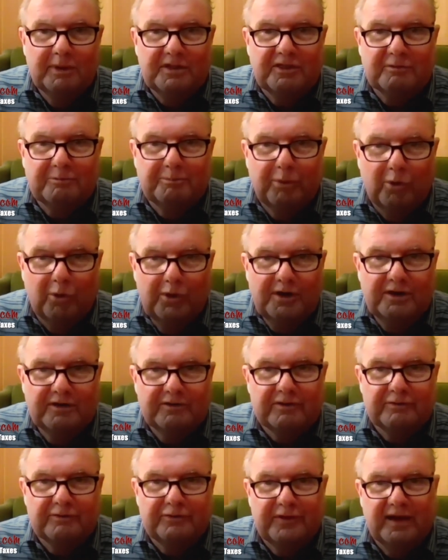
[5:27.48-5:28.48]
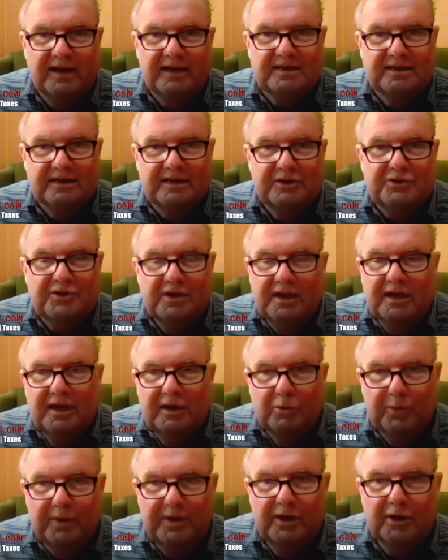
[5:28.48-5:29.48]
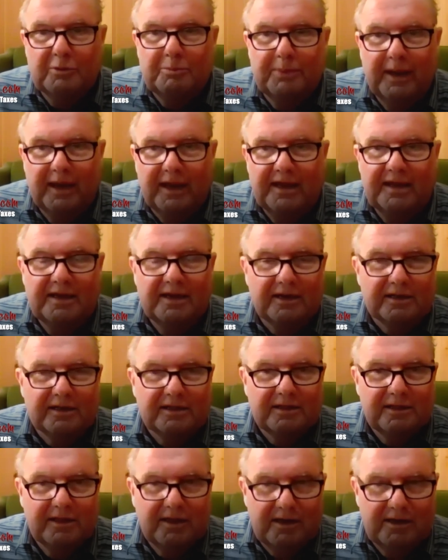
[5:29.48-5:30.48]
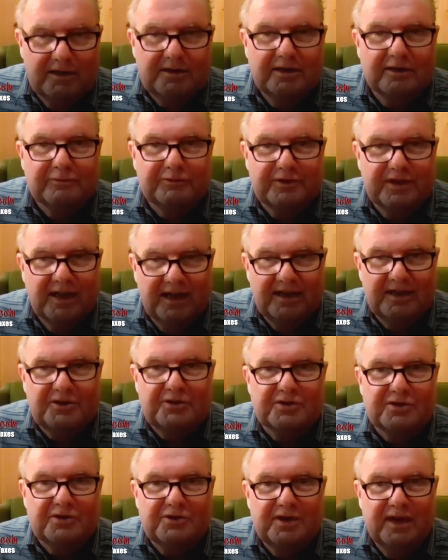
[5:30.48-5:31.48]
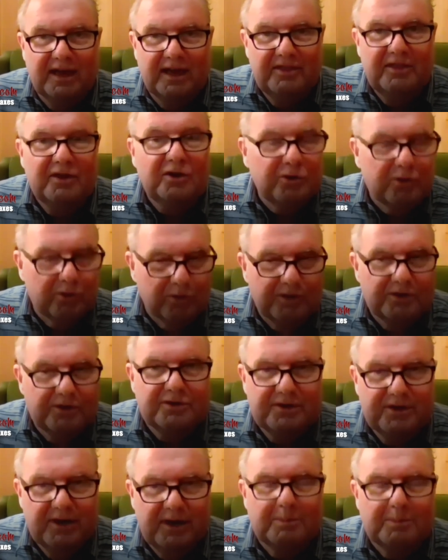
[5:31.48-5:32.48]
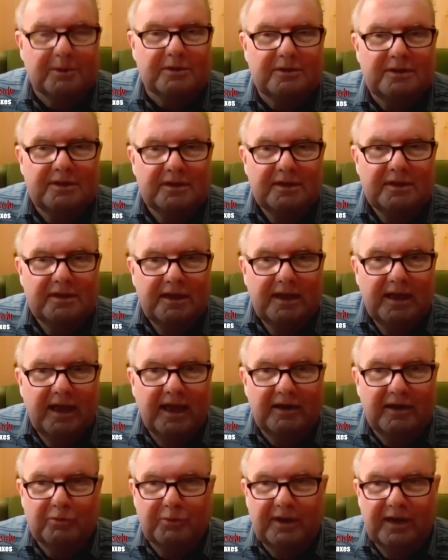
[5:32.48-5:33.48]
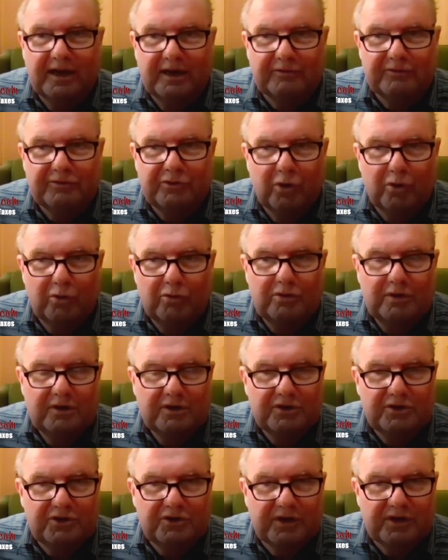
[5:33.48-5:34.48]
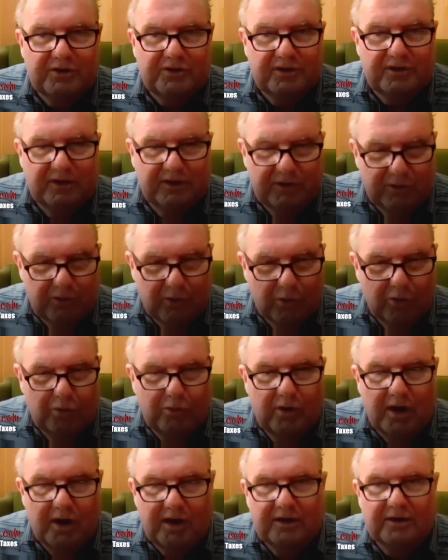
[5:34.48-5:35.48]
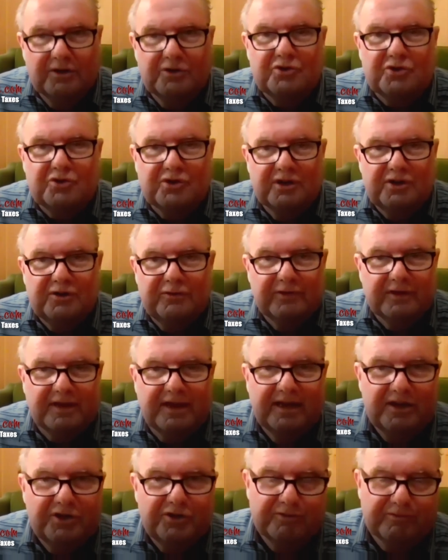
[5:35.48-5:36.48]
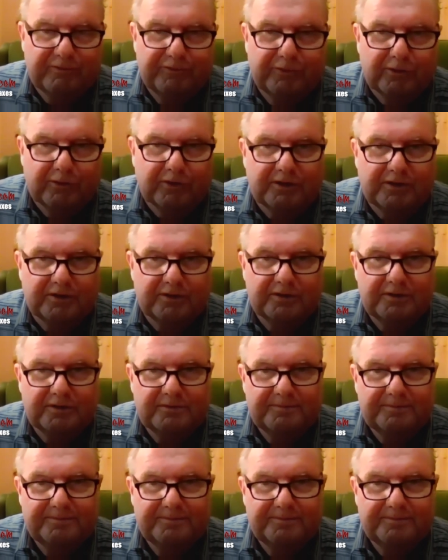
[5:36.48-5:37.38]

But the point of the fact is, we are paying a lot of taxes and they're going to double. And we have no honest justification for it.